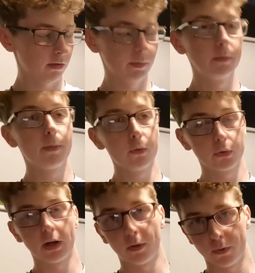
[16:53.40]
I mean, both
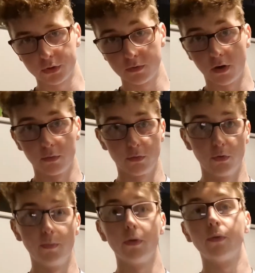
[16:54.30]
allow positive current
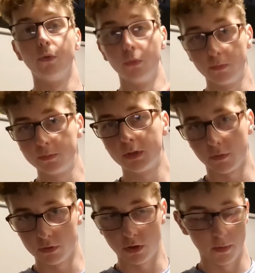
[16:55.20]
through, but through
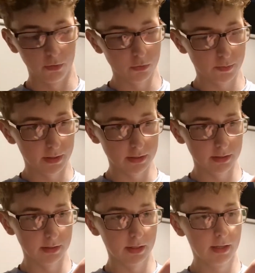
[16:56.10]
different terminals,
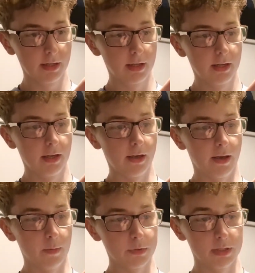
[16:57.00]
basically.
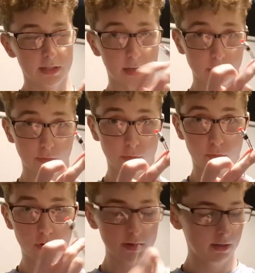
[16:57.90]
So this allows it through
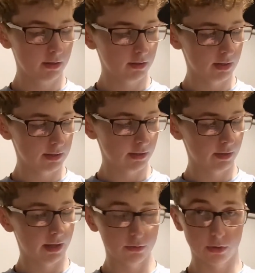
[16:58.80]
the right, this
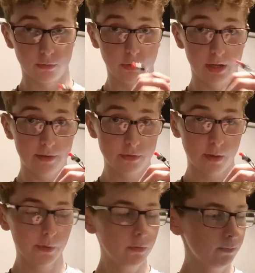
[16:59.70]
allows it through the left
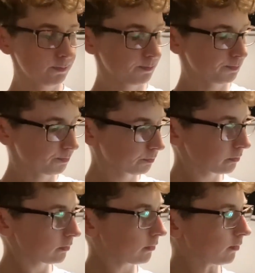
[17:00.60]
terminal,
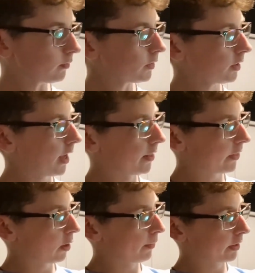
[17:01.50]
and
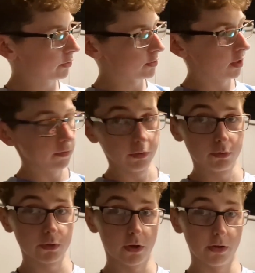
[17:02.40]
that will make the servo
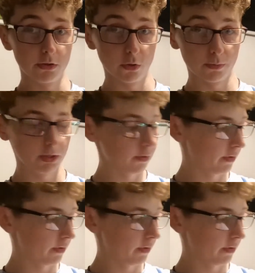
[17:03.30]
turn in two opposite